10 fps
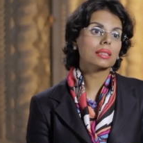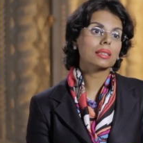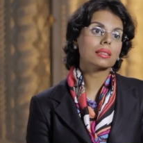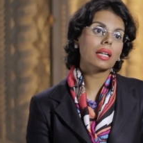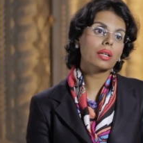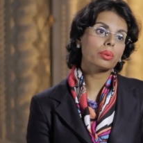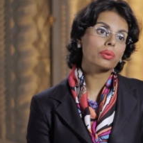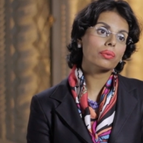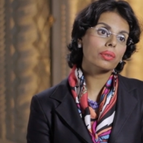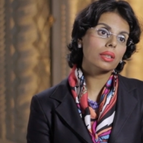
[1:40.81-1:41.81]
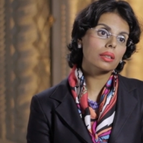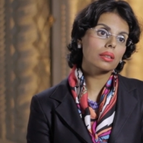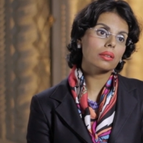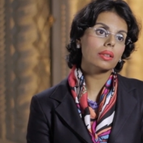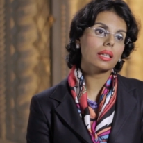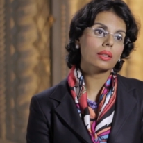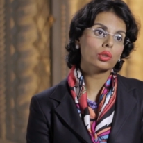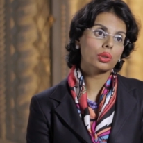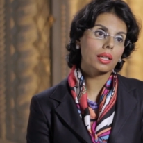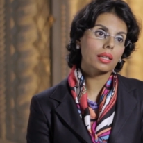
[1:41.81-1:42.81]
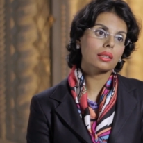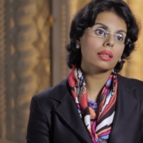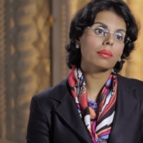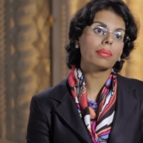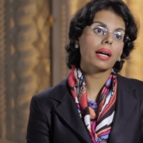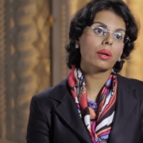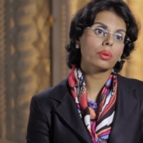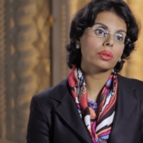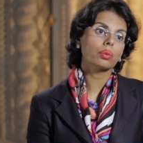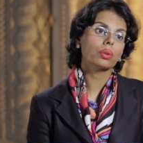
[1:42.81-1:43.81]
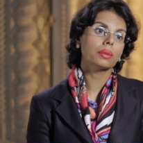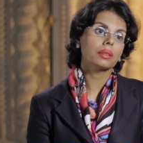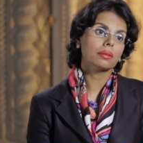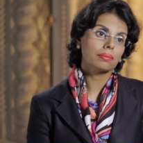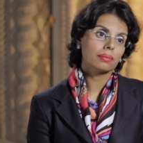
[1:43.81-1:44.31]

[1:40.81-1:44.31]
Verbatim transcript: There's a terrible fear of the educated, empowered woman.